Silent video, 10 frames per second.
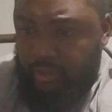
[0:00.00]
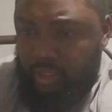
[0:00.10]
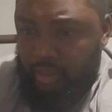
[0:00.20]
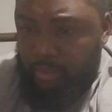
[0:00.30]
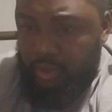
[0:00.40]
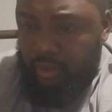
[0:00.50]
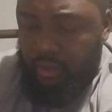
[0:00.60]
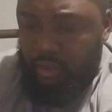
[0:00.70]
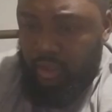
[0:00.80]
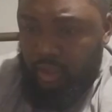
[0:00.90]
seen
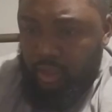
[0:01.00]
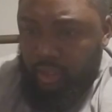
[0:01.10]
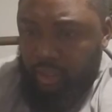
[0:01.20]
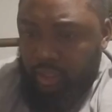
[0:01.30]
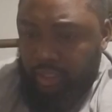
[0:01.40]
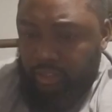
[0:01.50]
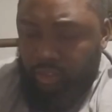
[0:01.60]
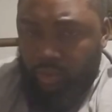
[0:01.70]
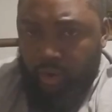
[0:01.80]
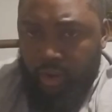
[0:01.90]
my
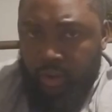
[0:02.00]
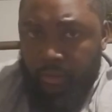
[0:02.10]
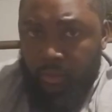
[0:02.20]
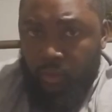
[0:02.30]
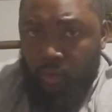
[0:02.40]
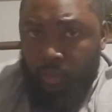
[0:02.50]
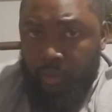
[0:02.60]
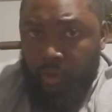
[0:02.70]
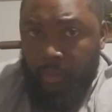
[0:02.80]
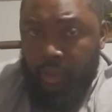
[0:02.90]
Instagram or
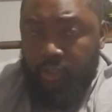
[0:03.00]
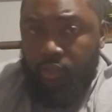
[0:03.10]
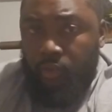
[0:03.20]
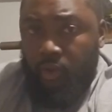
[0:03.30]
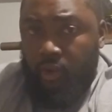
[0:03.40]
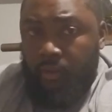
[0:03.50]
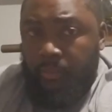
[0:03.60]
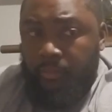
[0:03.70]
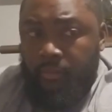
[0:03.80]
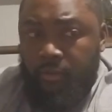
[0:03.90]
been on my Instagram
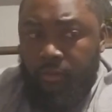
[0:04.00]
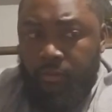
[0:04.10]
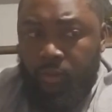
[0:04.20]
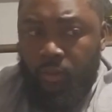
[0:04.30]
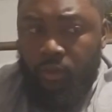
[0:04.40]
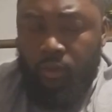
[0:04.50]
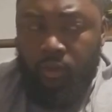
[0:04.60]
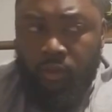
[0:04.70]
for